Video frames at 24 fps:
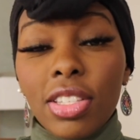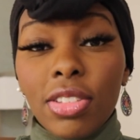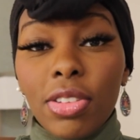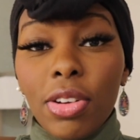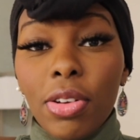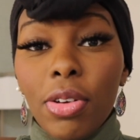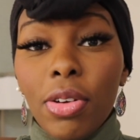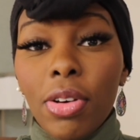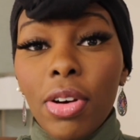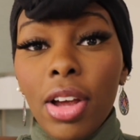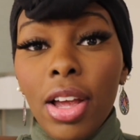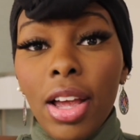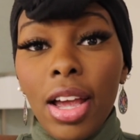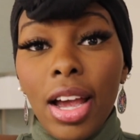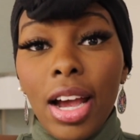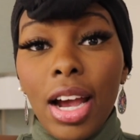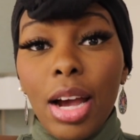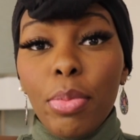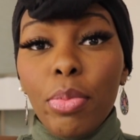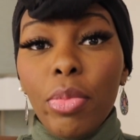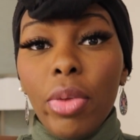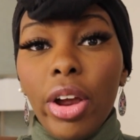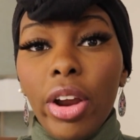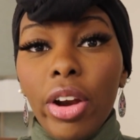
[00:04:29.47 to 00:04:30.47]
So
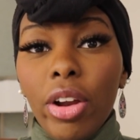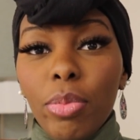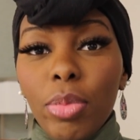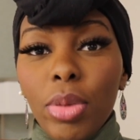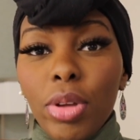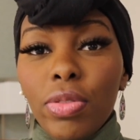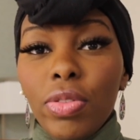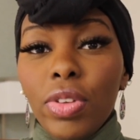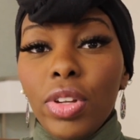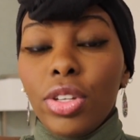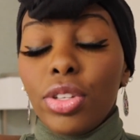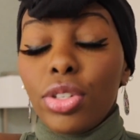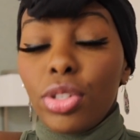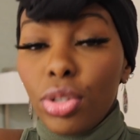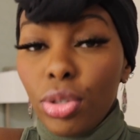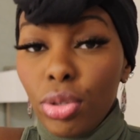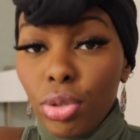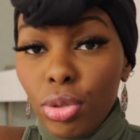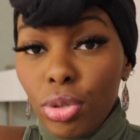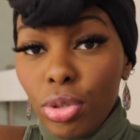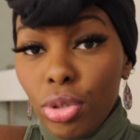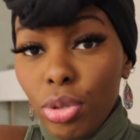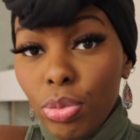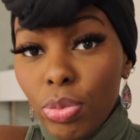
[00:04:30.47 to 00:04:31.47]
I'm not on my feet
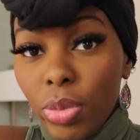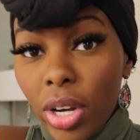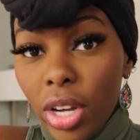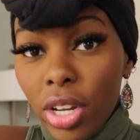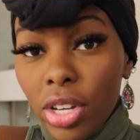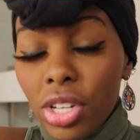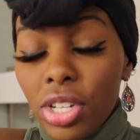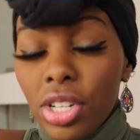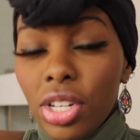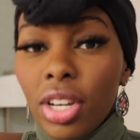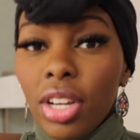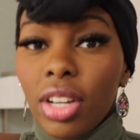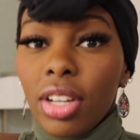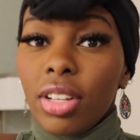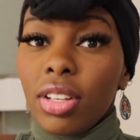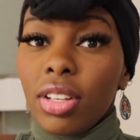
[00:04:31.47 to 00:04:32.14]
too much.